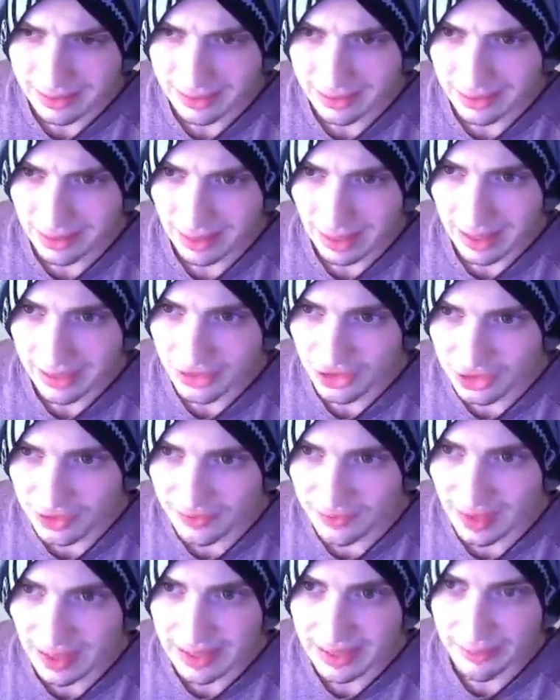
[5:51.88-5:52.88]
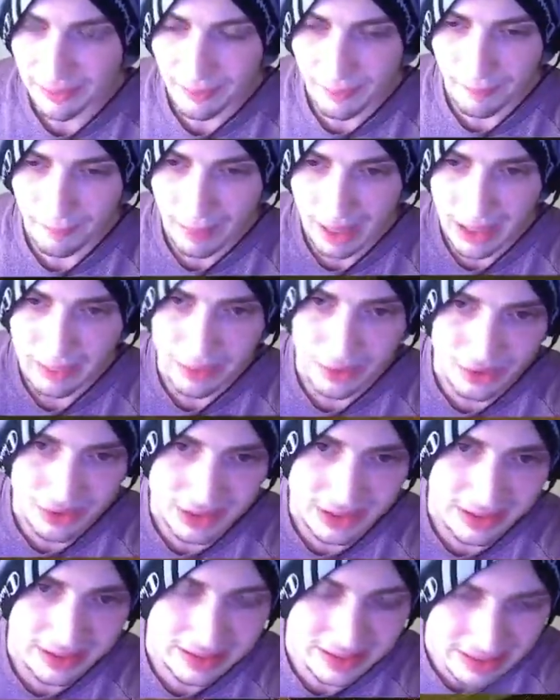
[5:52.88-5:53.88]
I just find my most
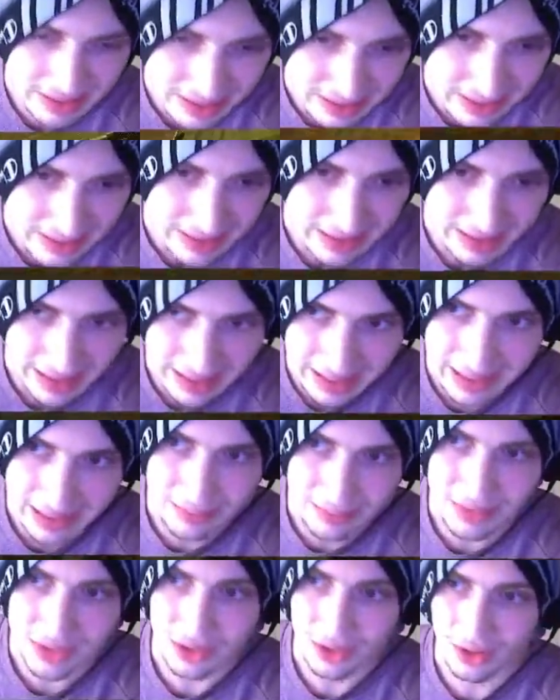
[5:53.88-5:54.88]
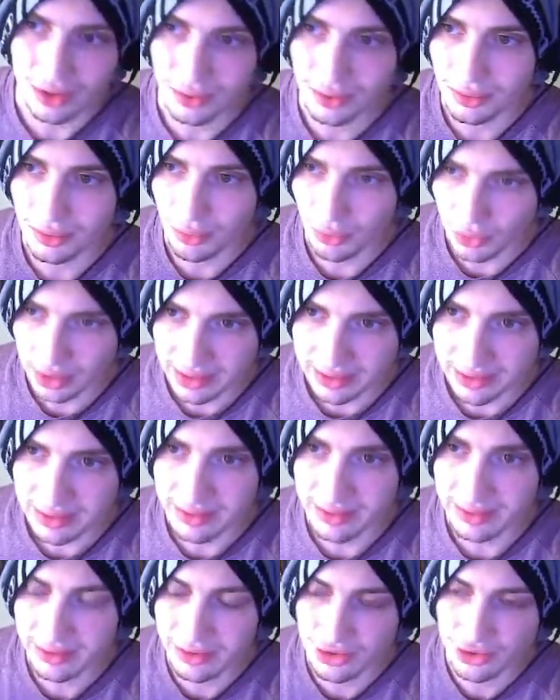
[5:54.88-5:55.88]
consistent games are with
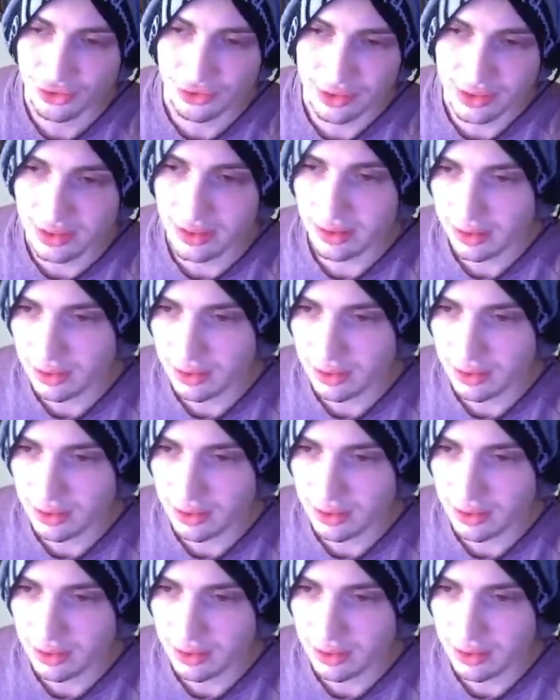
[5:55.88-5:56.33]
the Street